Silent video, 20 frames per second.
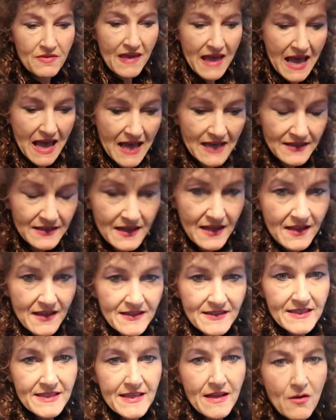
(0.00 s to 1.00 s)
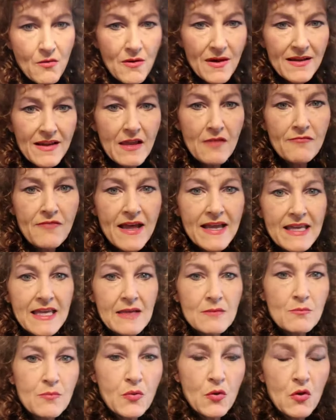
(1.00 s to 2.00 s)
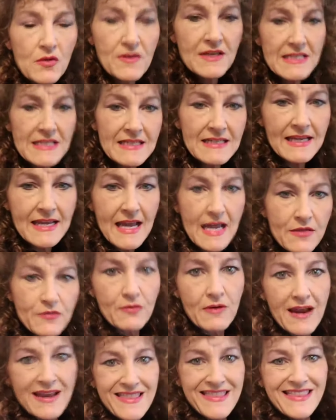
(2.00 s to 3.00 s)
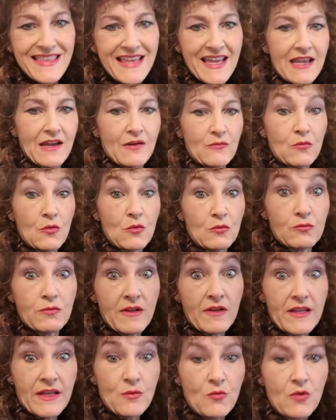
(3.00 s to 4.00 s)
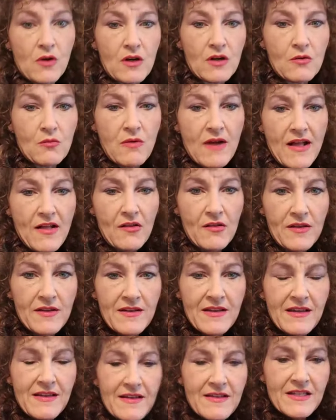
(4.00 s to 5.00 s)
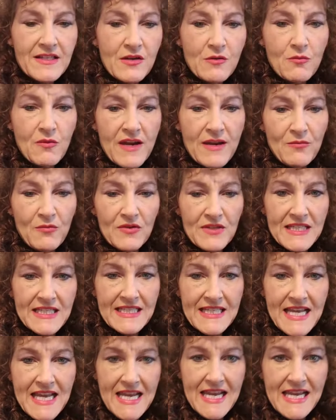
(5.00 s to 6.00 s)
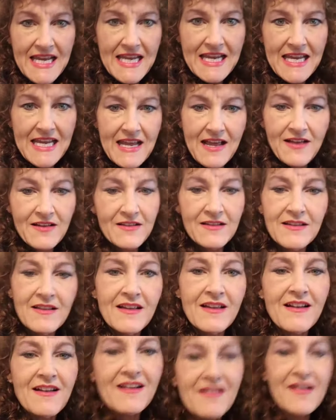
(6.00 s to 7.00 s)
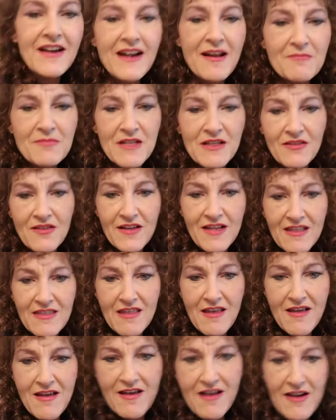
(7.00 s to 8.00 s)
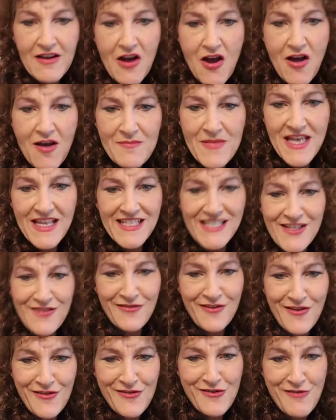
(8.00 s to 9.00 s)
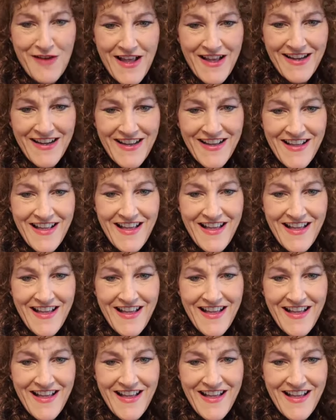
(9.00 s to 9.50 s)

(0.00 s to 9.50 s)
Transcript: that. So if I can pull this together, I think it will really work well. So we will see. All right, I'm going to look at the comments real quick.